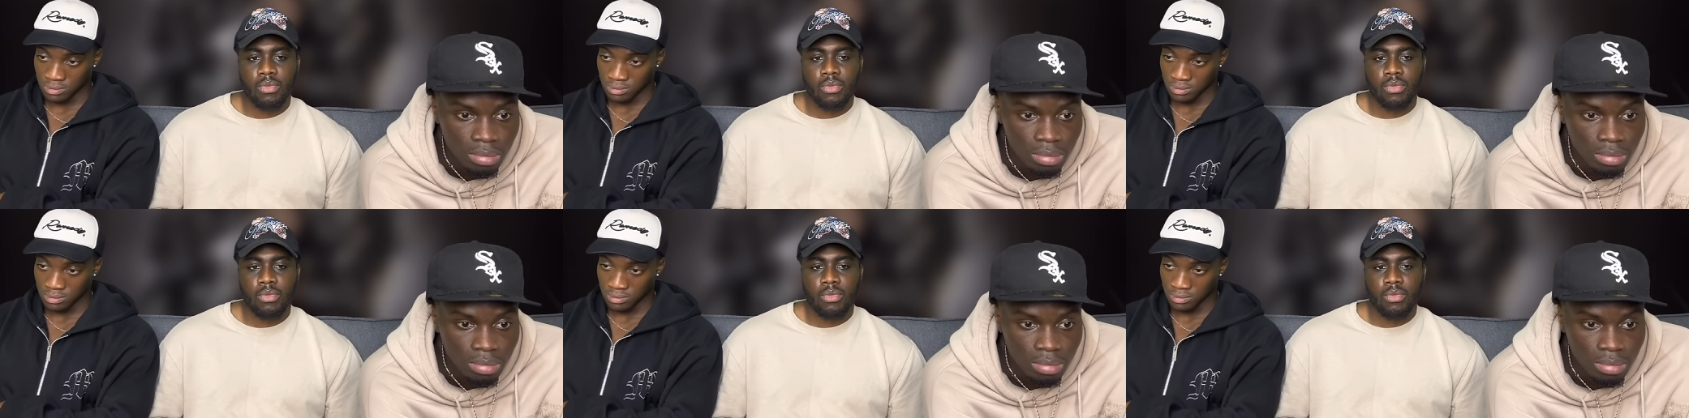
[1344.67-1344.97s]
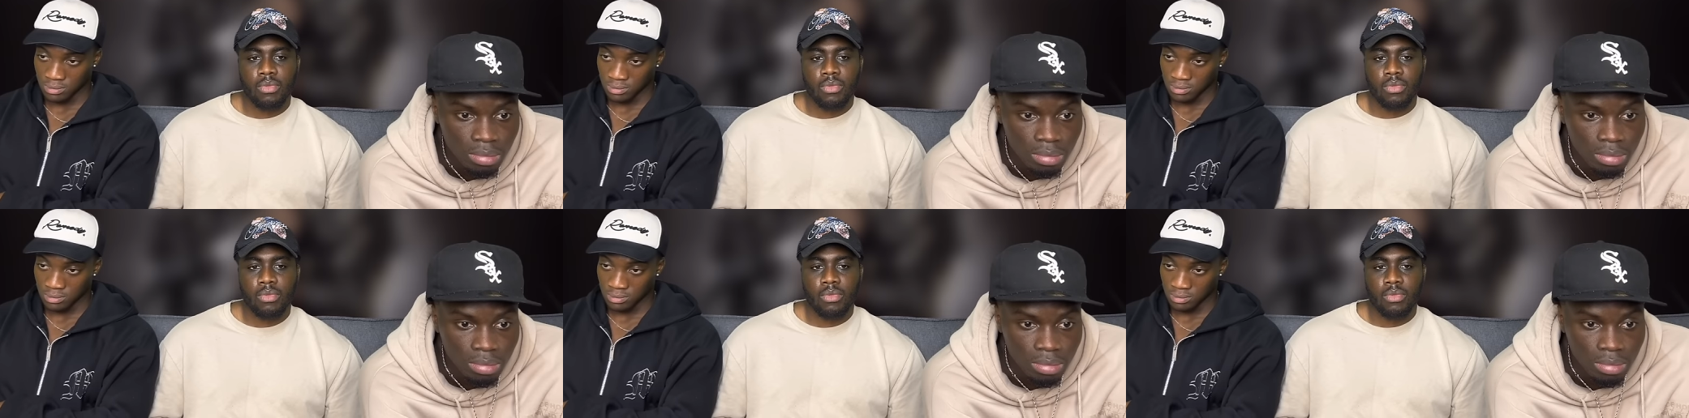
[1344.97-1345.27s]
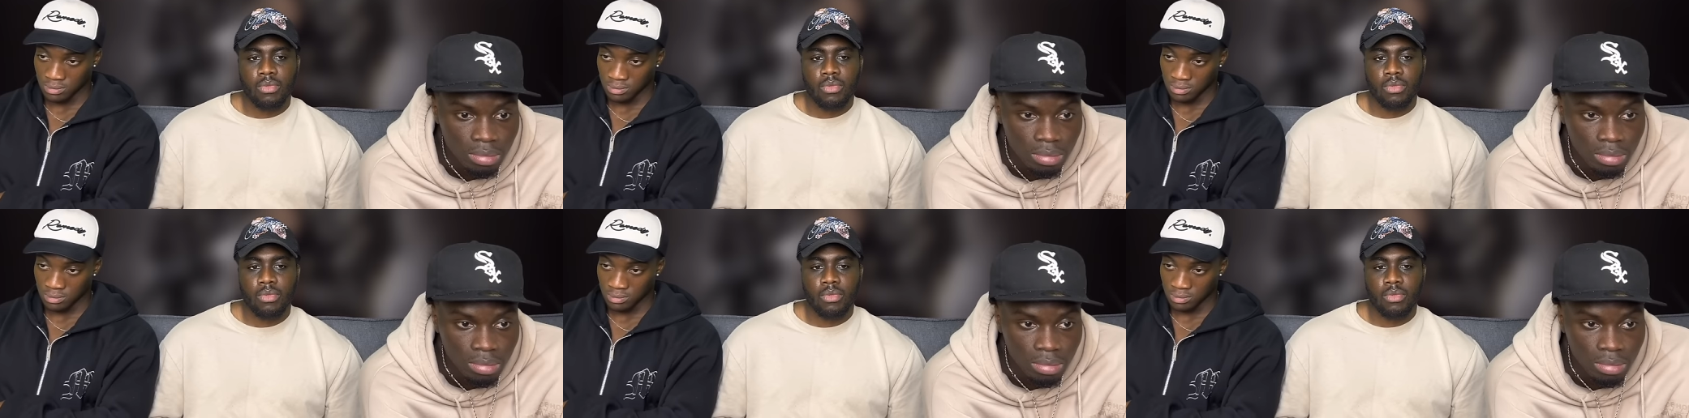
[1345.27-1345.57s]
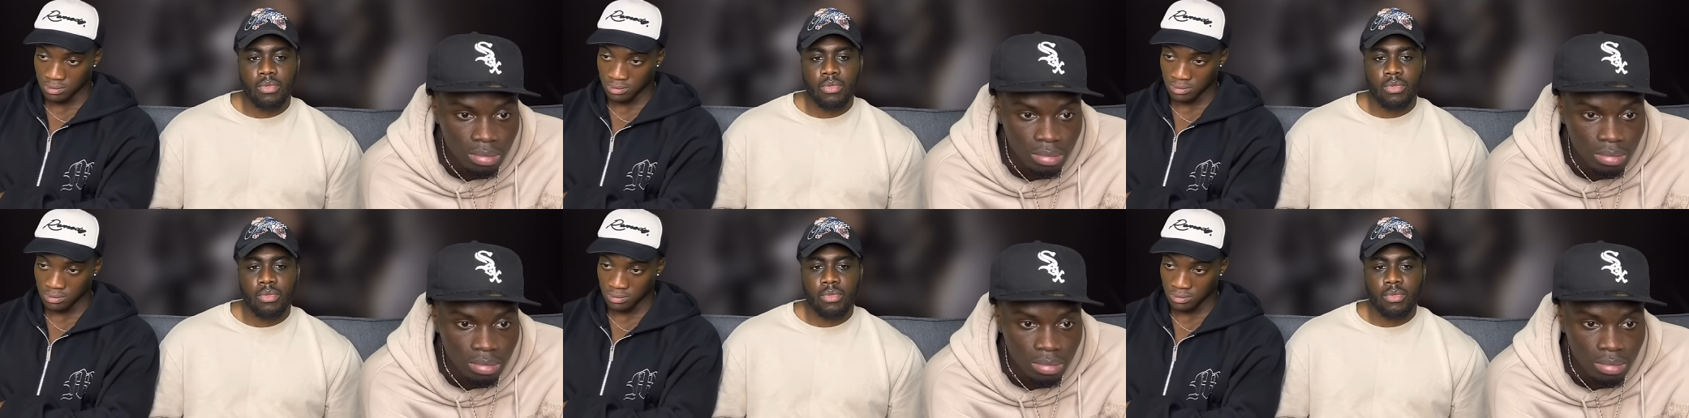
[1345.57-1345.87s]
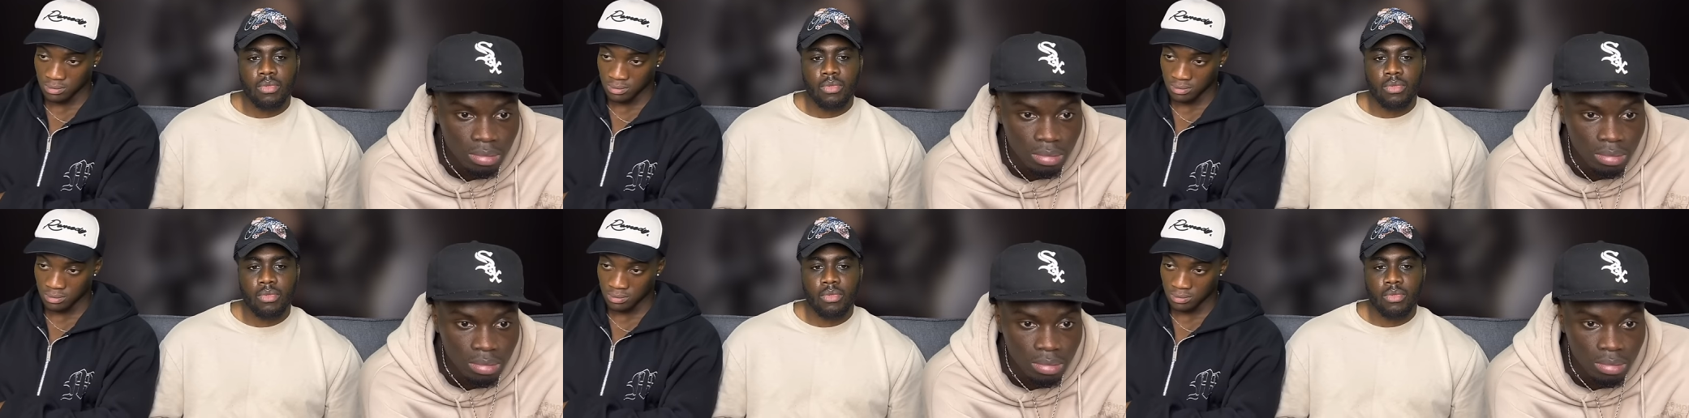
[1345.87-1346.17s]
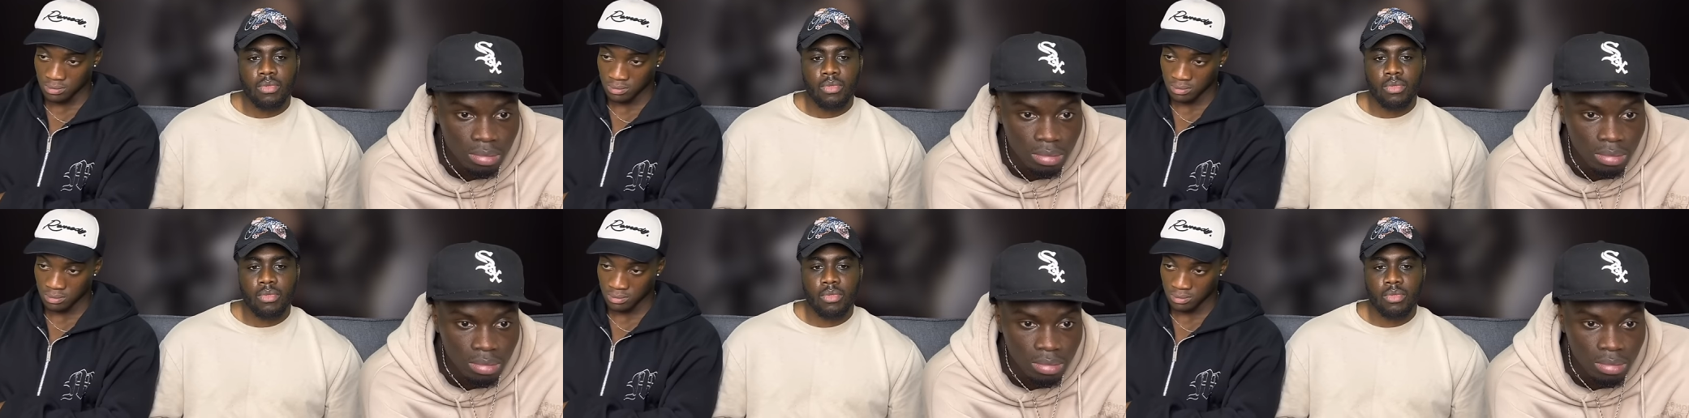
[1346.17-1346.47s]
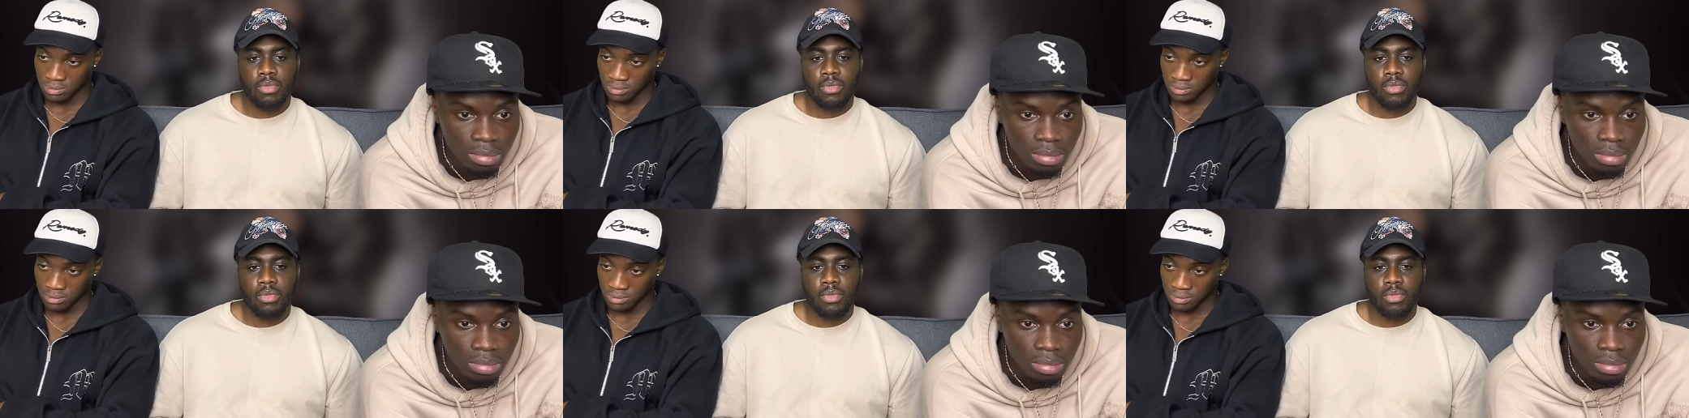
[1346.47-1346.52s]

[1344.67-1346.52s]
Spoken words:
No one is speaking in this clip.